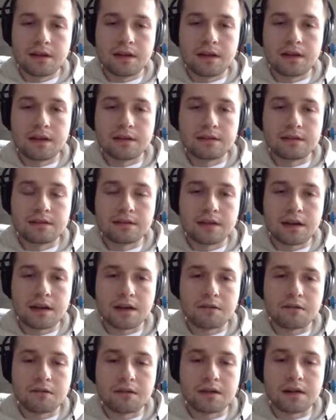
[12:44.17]
And
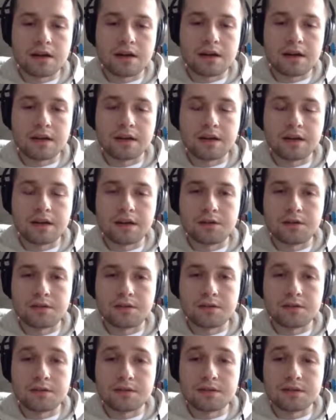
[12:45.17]
now I can
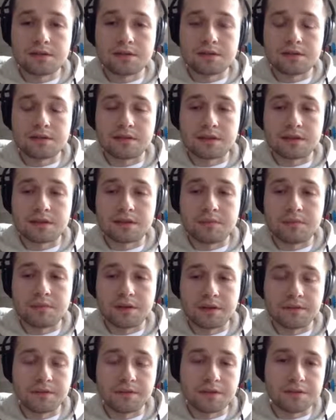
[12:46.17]
use the
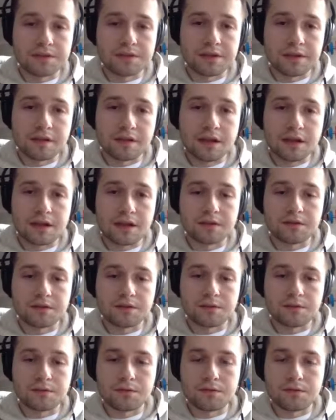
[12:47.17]
Bigflow CLI
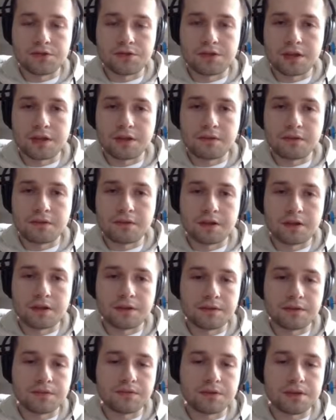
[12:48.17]
to
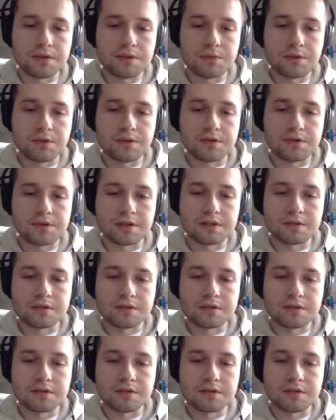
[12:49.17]
generate a fresh project.